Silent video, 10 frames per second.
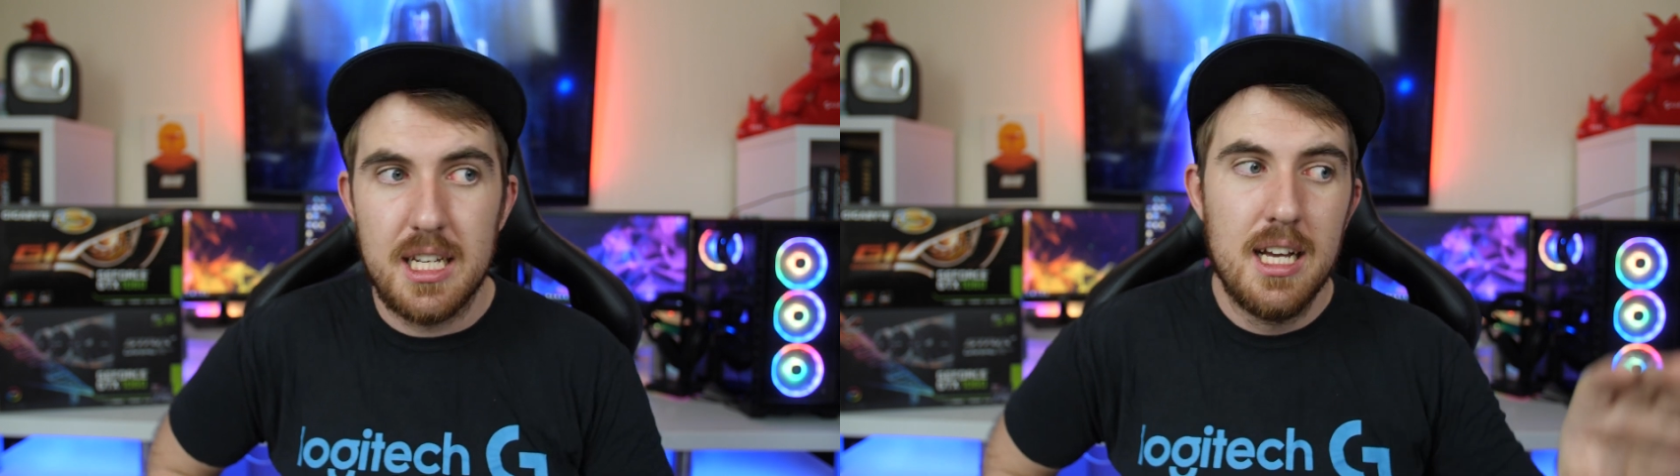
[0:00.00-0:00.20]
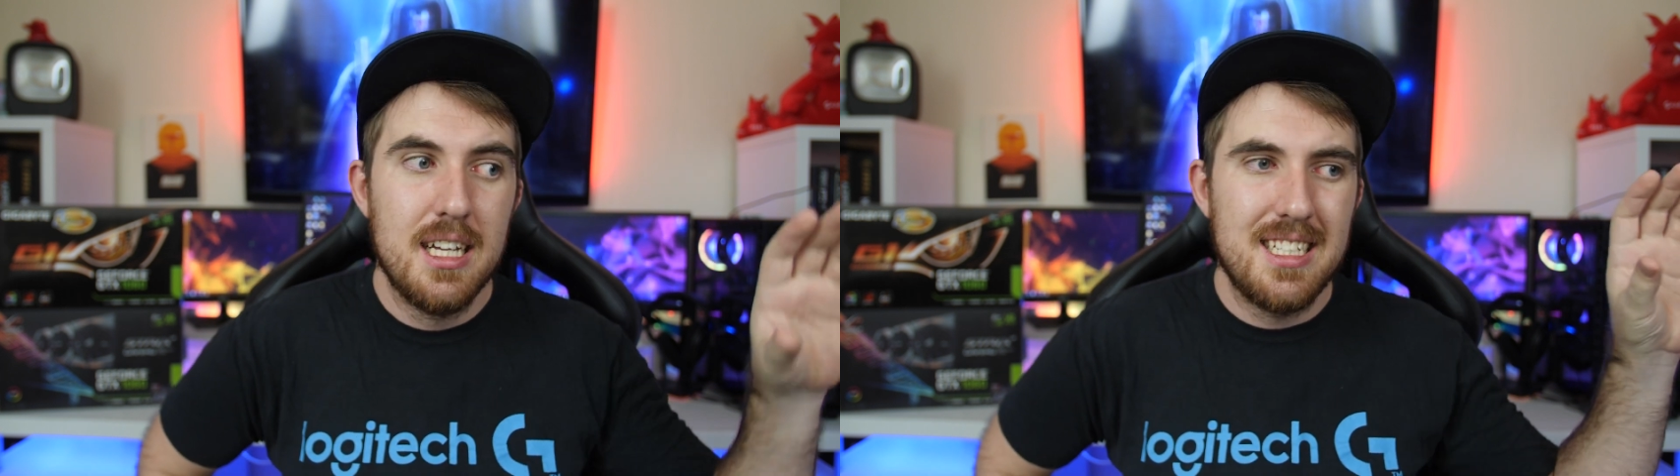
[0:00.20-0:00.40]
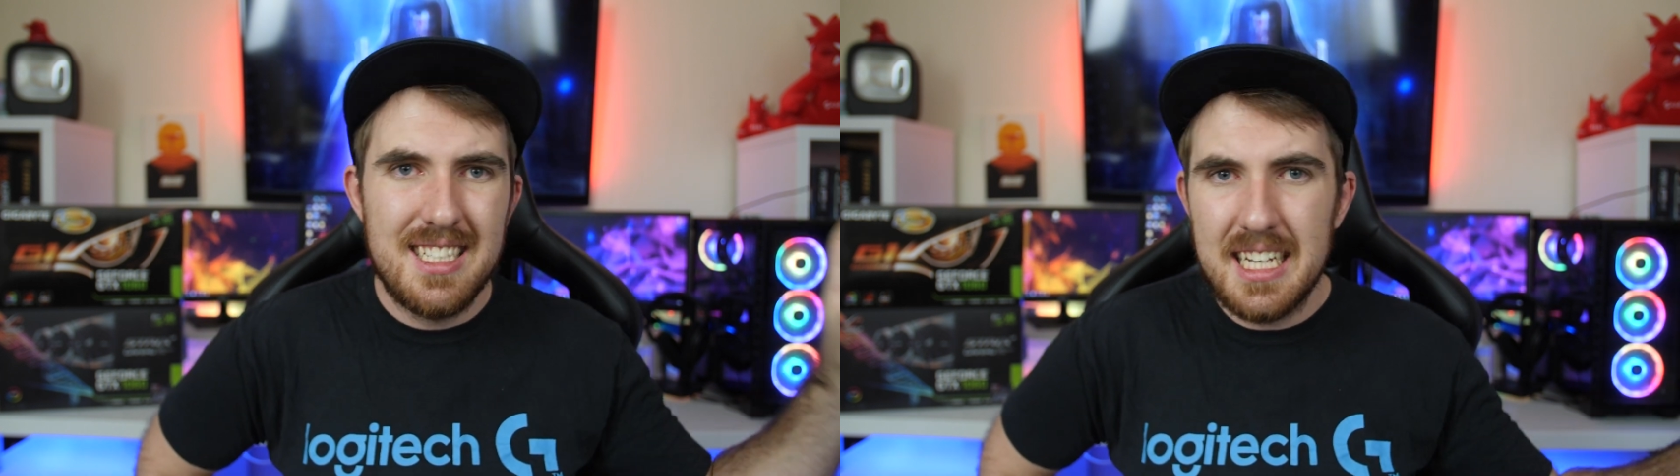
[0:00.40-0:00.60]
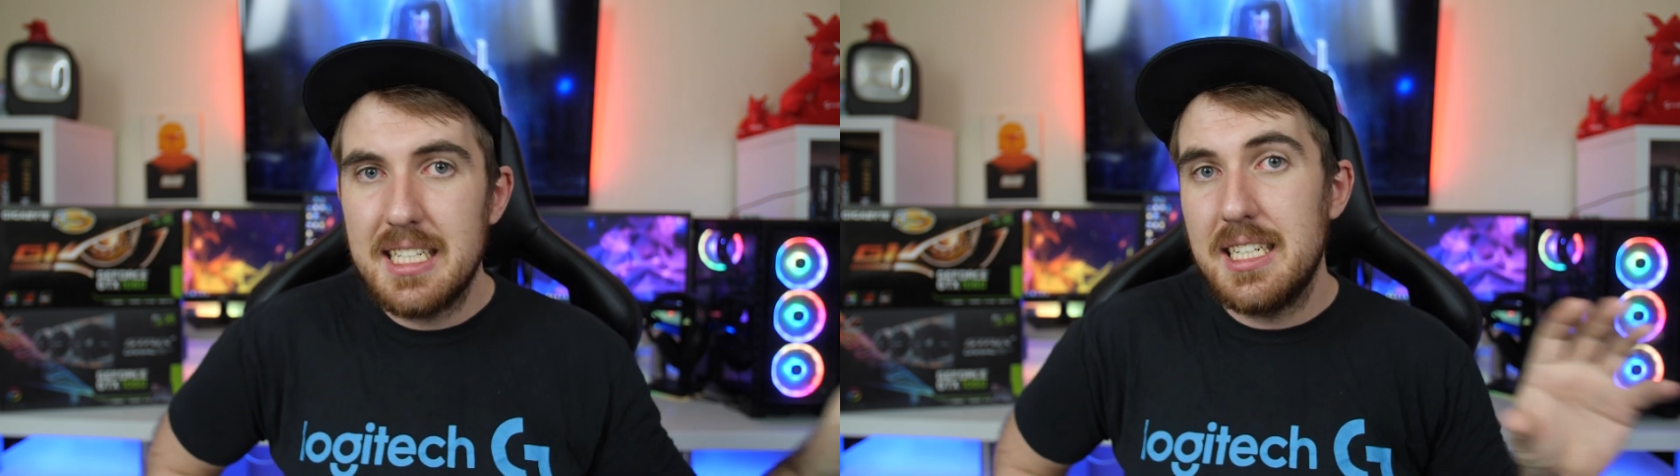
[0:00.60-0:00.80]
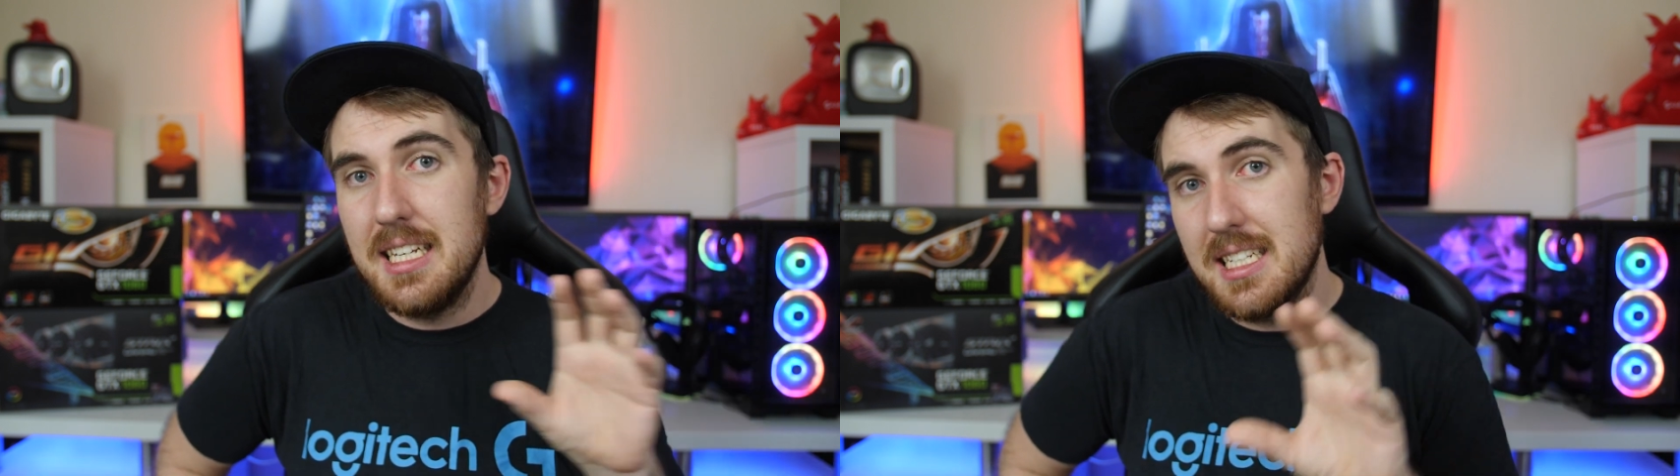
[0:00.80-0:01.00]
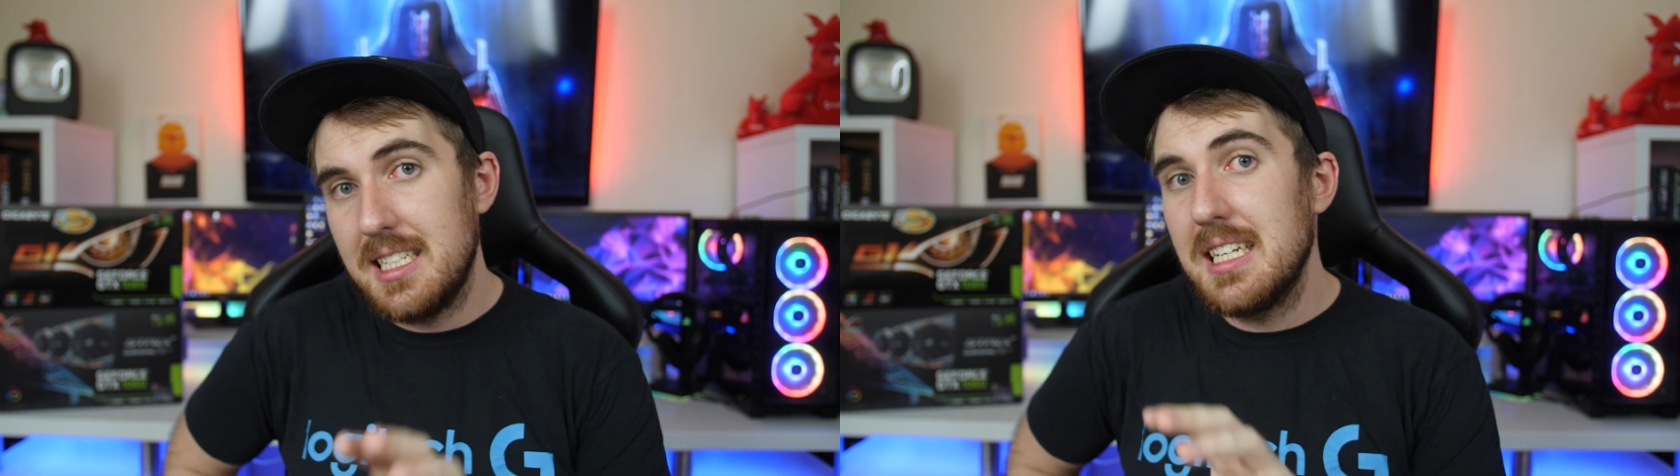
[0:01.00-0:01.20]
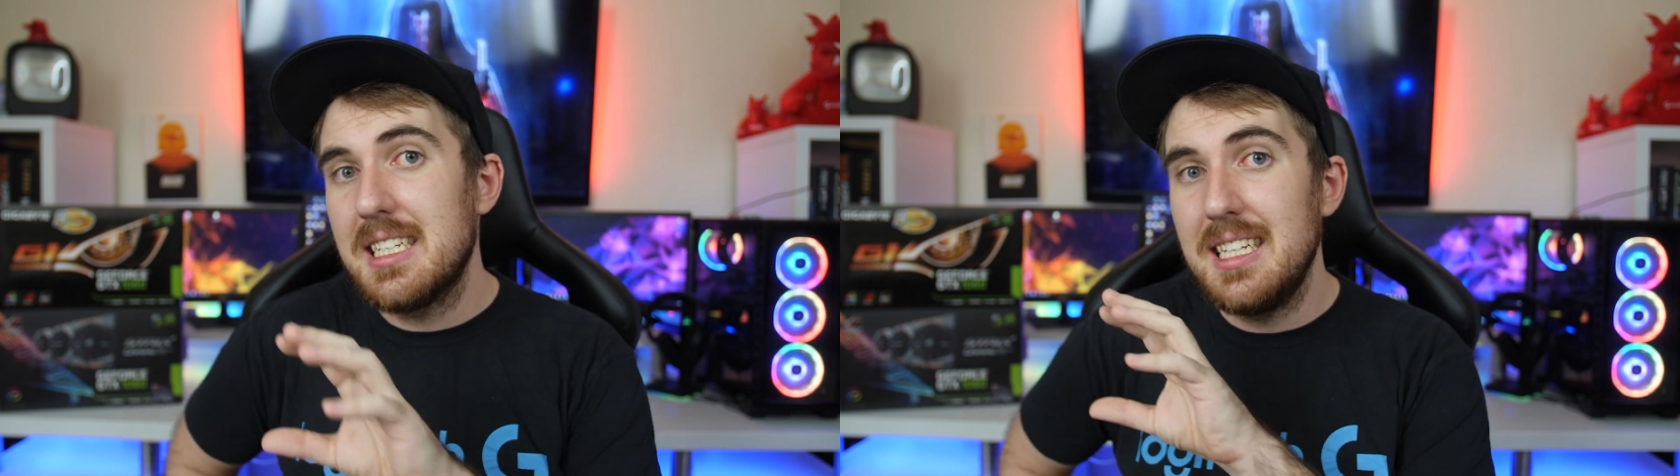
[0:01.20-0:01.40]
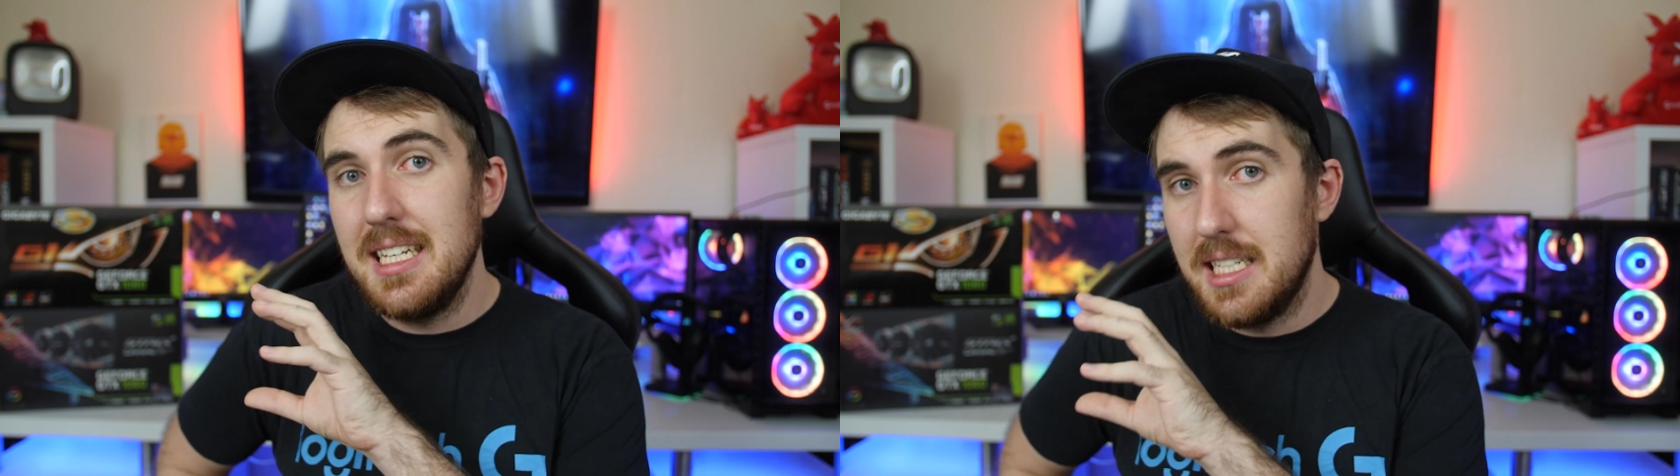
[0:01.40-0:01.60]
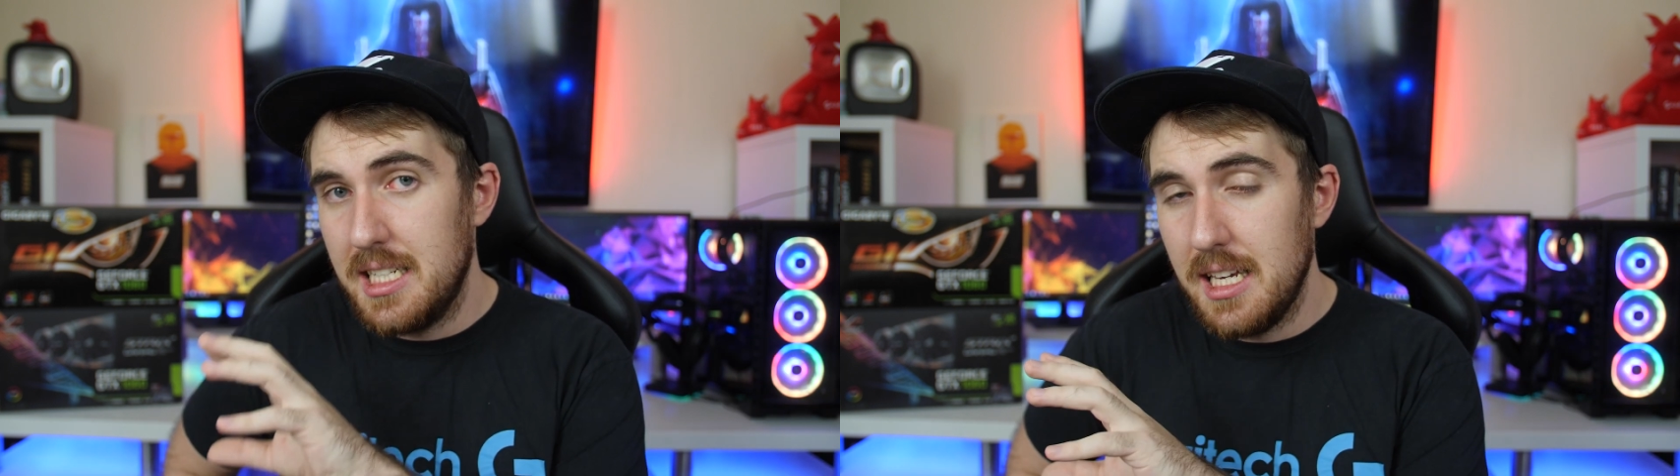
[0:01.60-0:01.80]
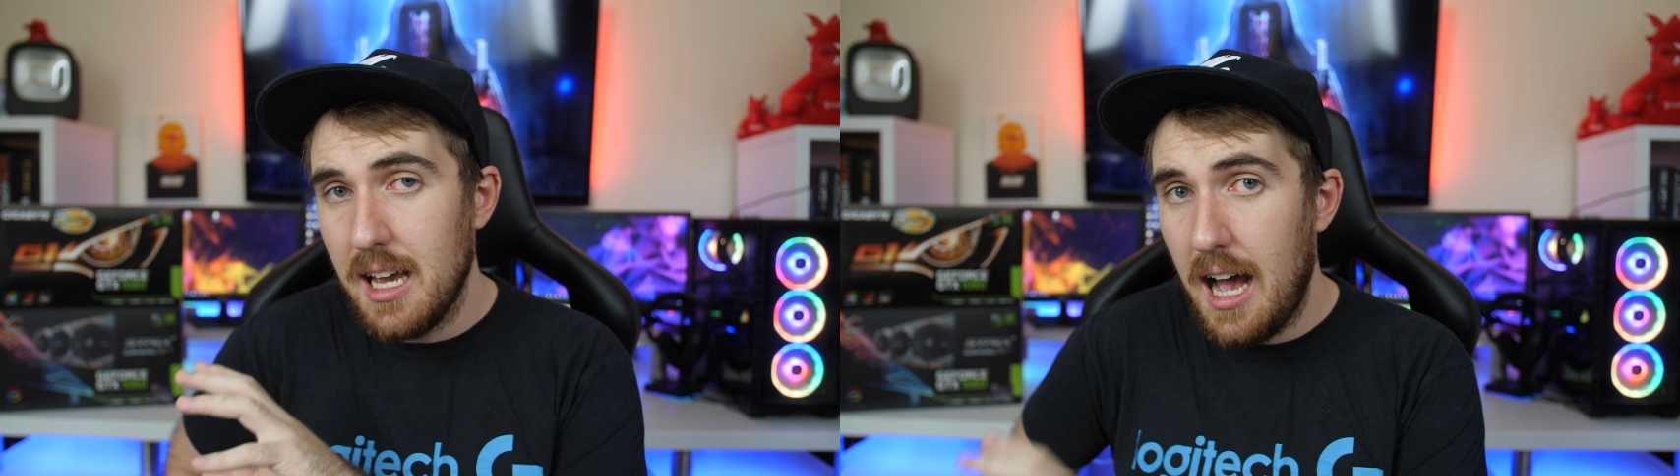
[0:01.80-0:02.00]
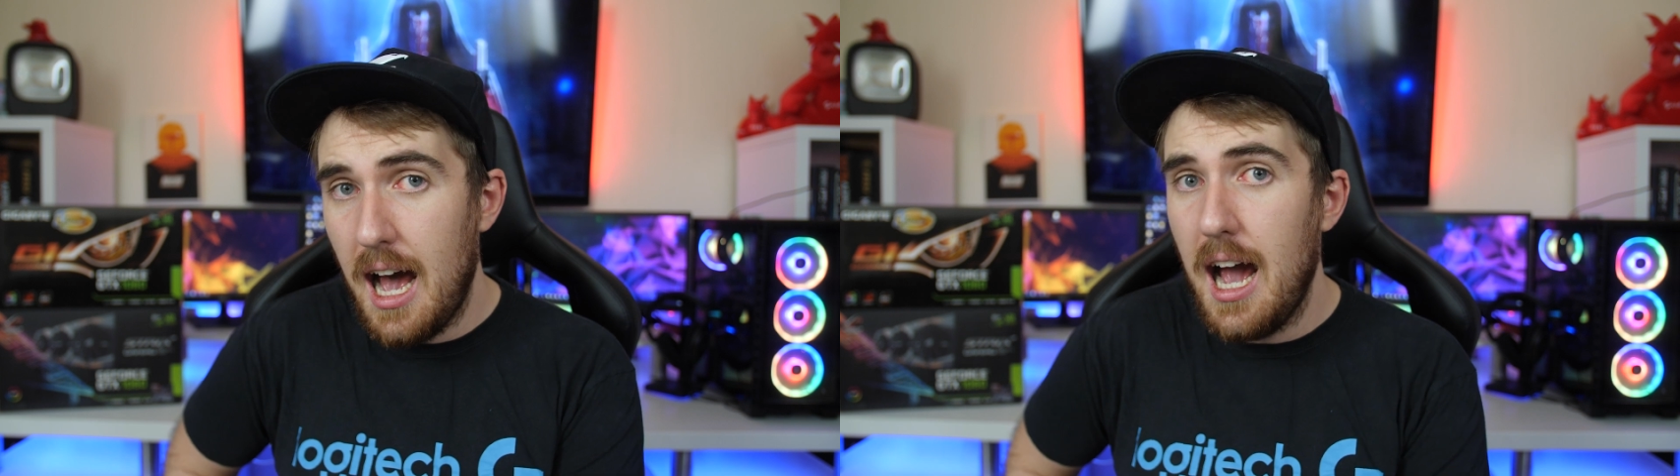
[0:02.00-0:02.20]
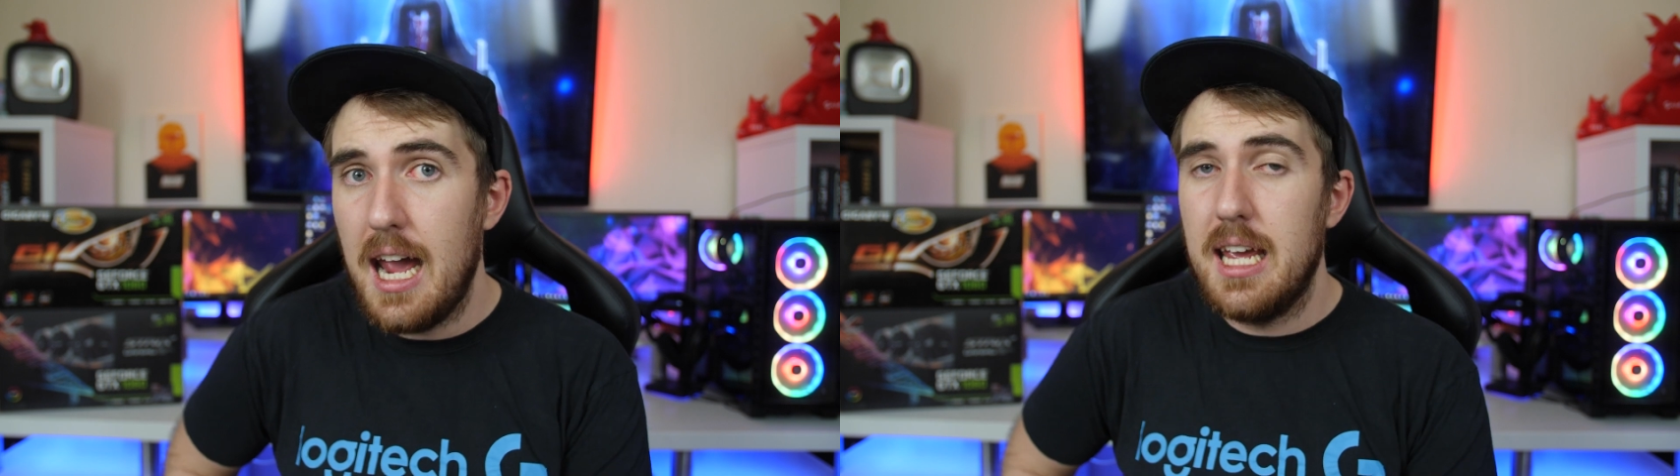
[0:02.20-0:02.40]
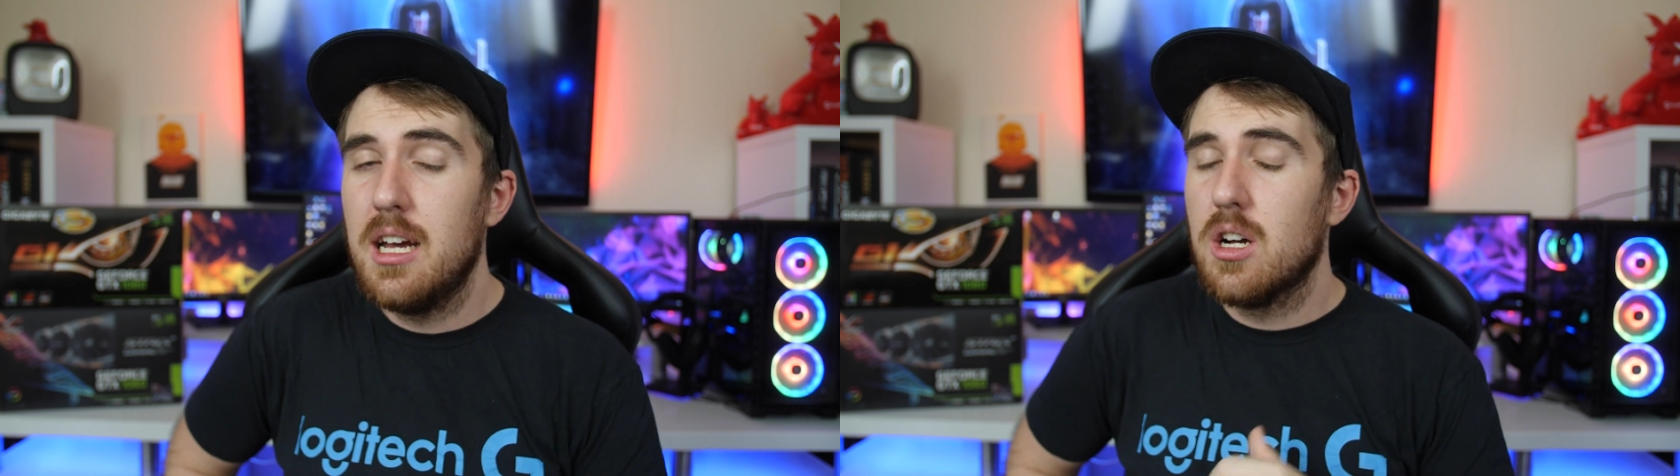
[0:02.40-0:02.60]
1660 Ti